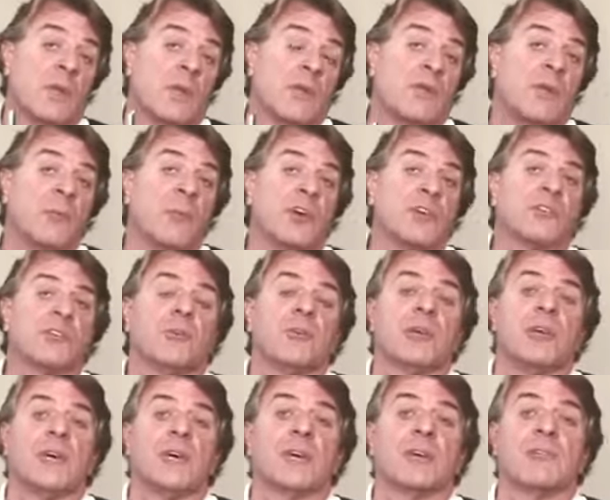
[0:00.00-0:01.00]
and the muscle
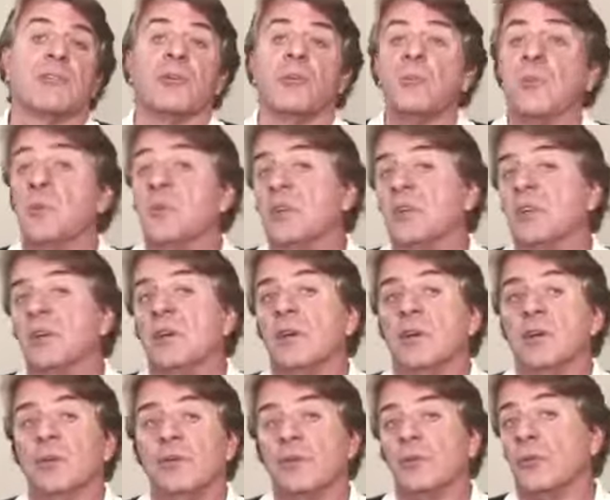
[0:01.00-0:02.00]
back from the middle
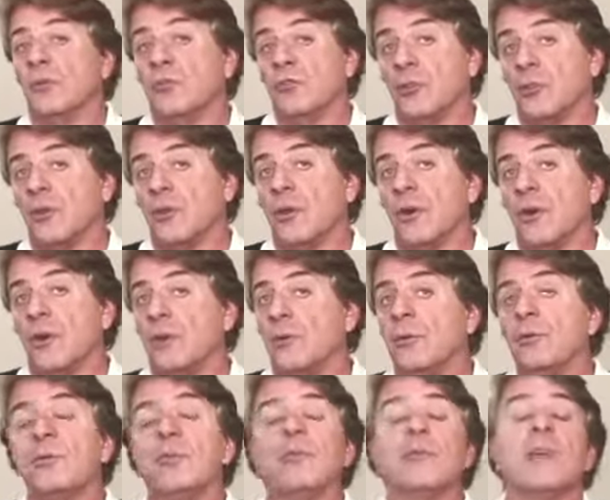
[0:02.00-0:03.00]
irons or short
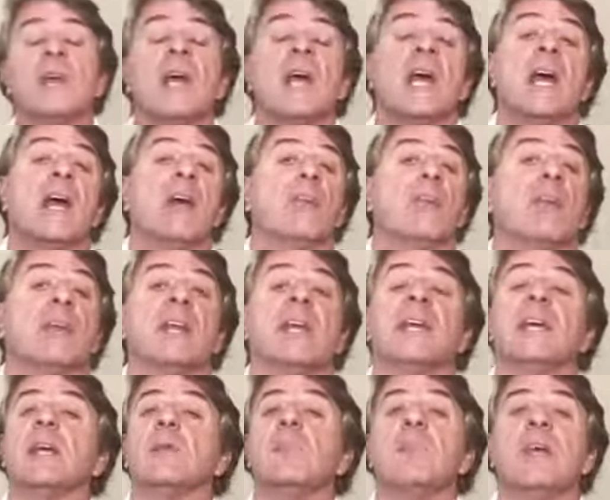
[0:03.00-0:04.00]
irons, that
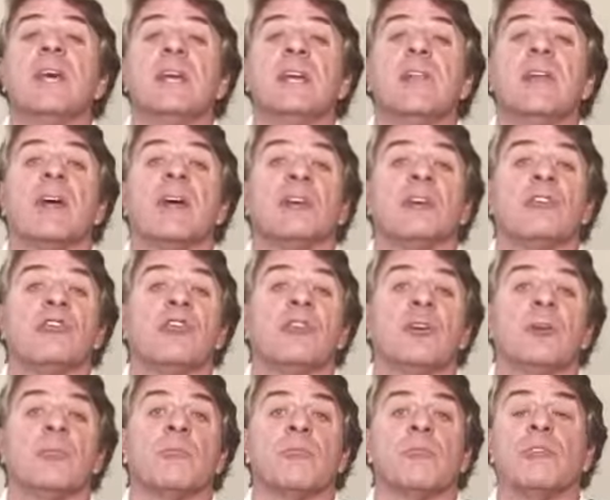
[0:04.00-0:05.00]
he can make that
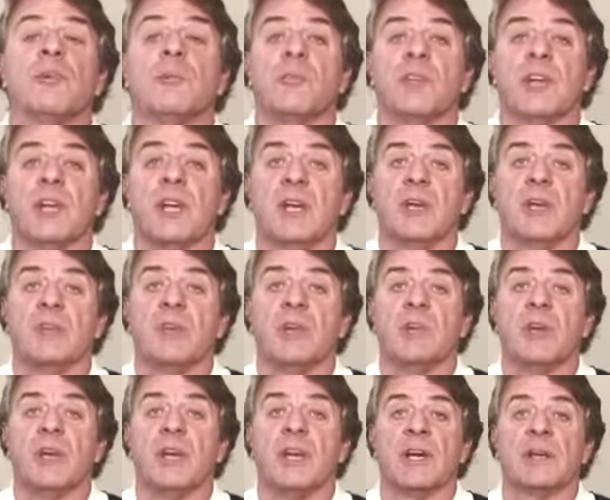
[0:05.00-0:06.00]
jump from the cavity
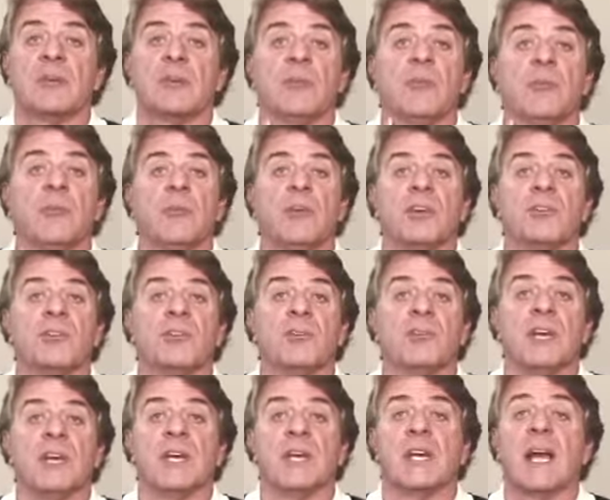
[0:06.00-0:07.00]
back to the muscle
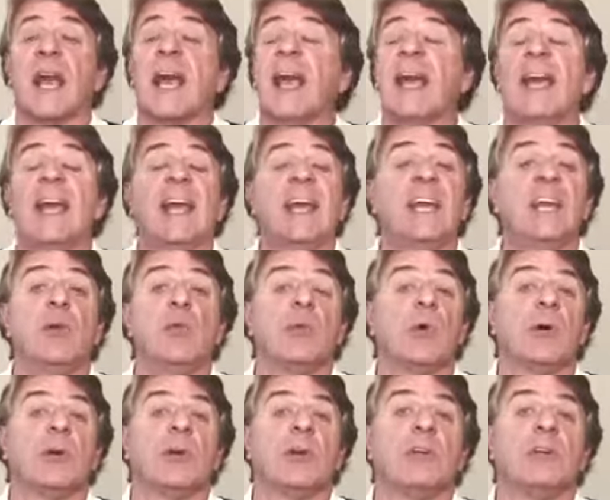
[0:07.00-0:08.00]
back
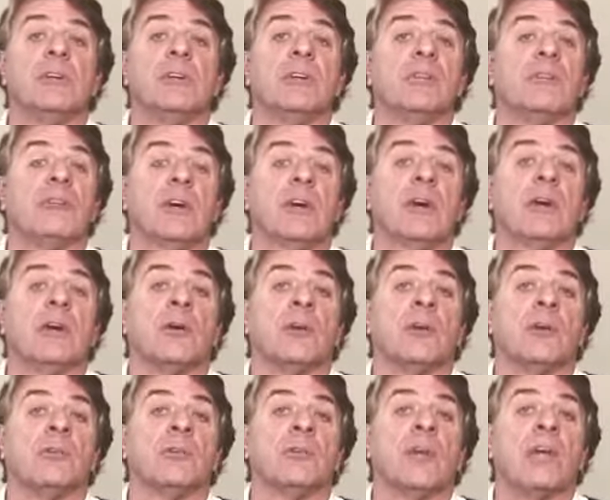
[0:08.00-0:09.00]
anywhere he
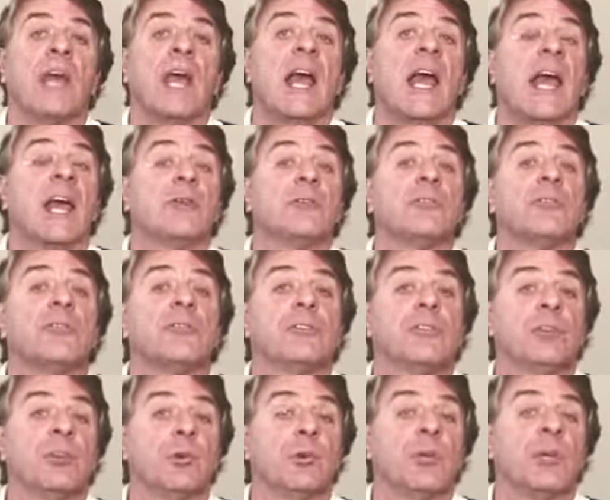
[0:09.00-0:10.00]
desires, and
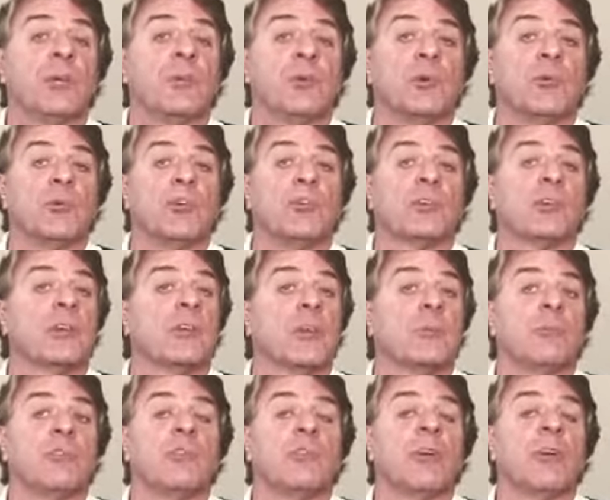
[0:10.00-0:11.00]
still when he puts the
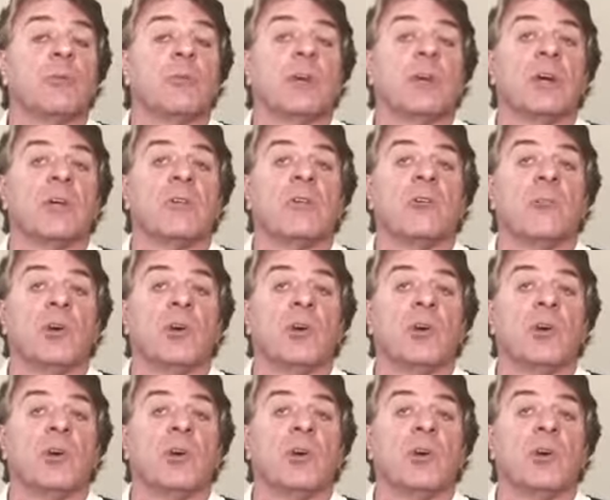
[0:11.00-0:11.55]
clubs down behind the